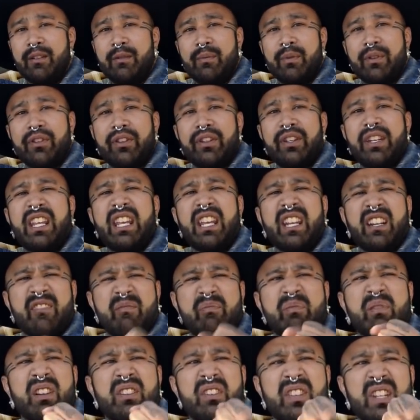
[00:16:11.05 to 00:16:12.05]
But the negative
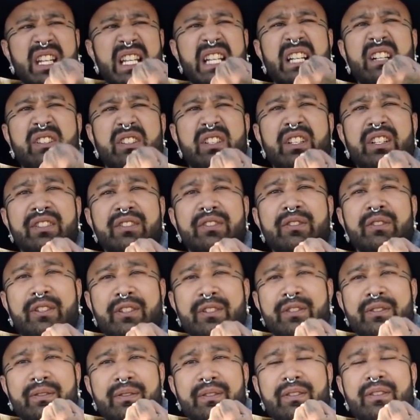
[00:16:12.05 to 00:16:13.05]
part that I held on to,
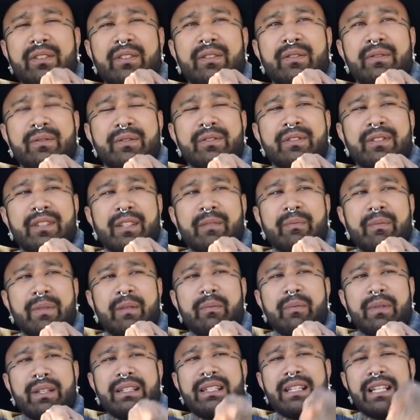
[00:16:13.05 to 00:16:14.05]
because, you know, it was like me
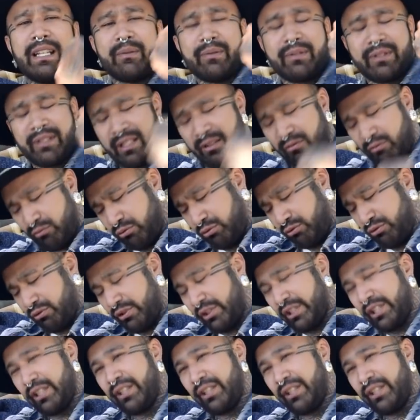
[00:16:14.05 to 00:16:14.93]
and my dad was like, you